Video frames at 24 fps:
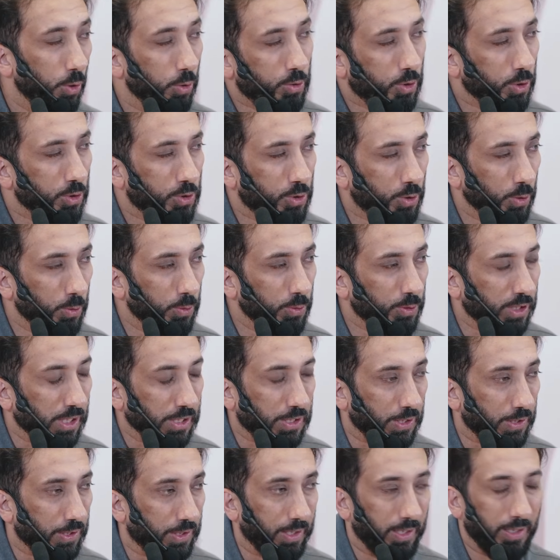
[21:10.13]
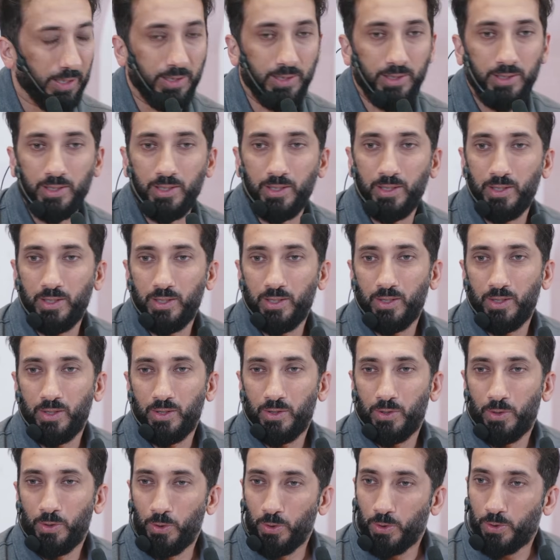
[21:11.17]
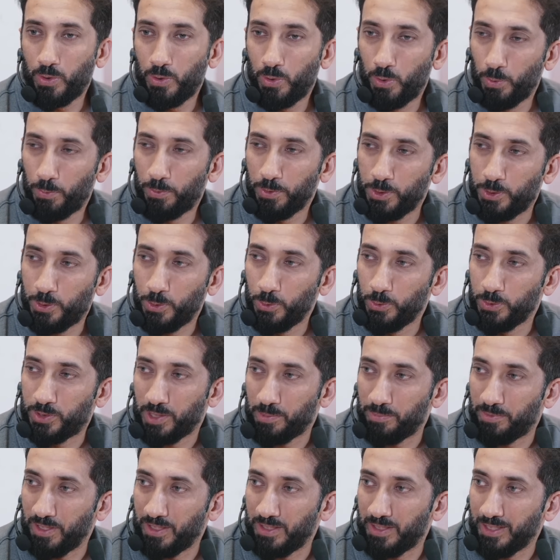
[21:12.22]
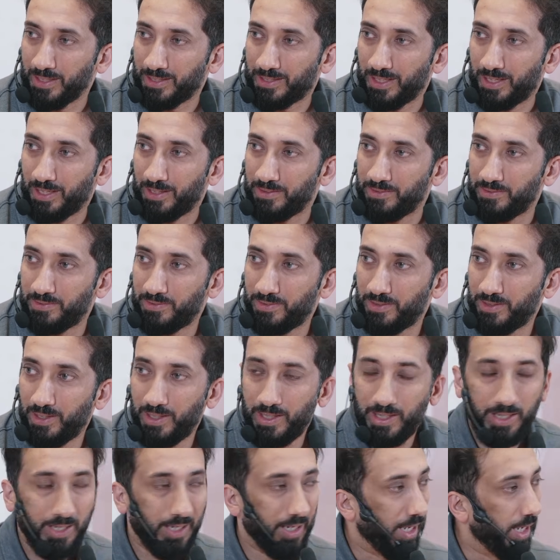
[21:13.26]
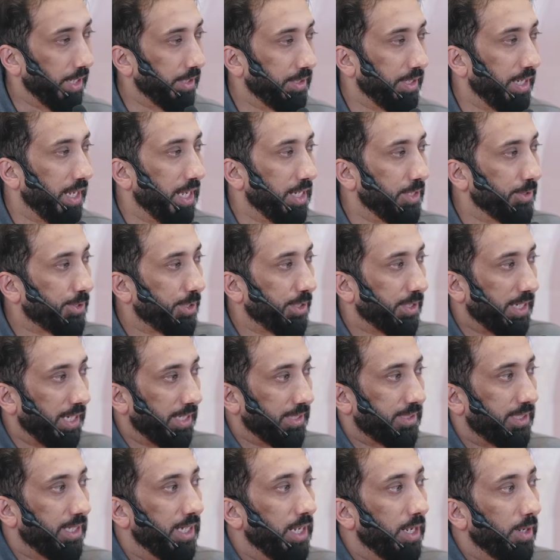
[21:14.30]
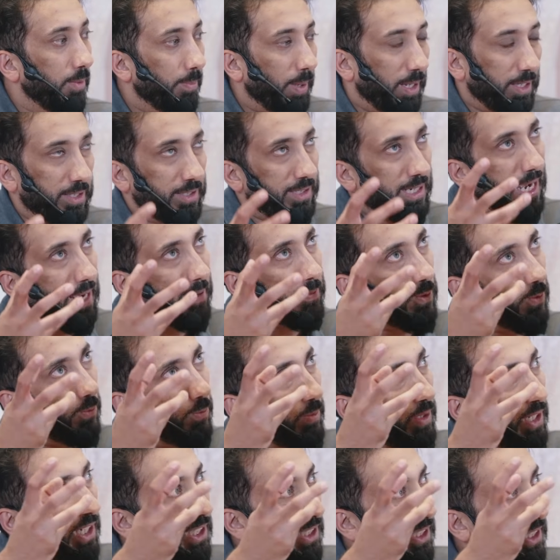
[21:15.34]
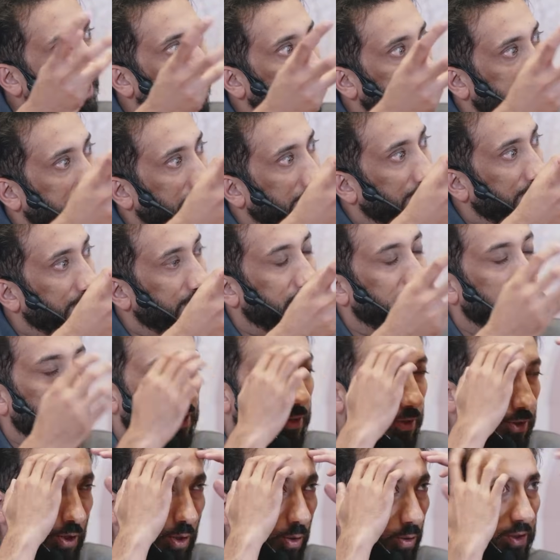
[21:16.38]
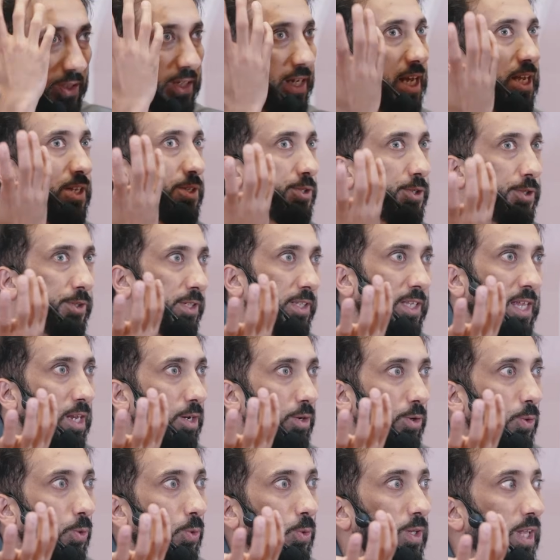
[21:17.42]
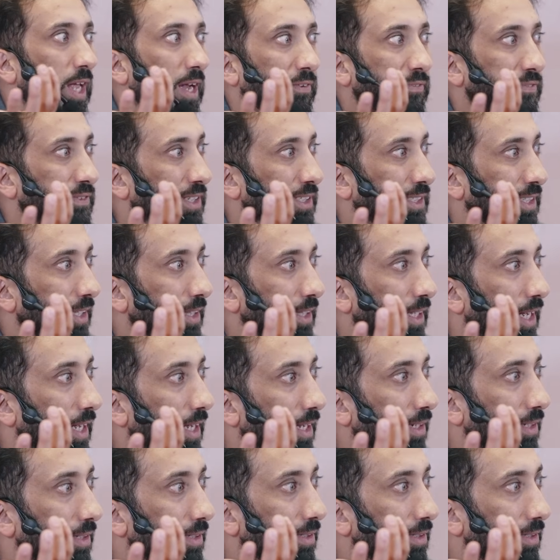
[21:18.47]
could do such a thing? Who would do something like that? And the answer gets, by the time you reach these things, the only answer to that who left is Allah.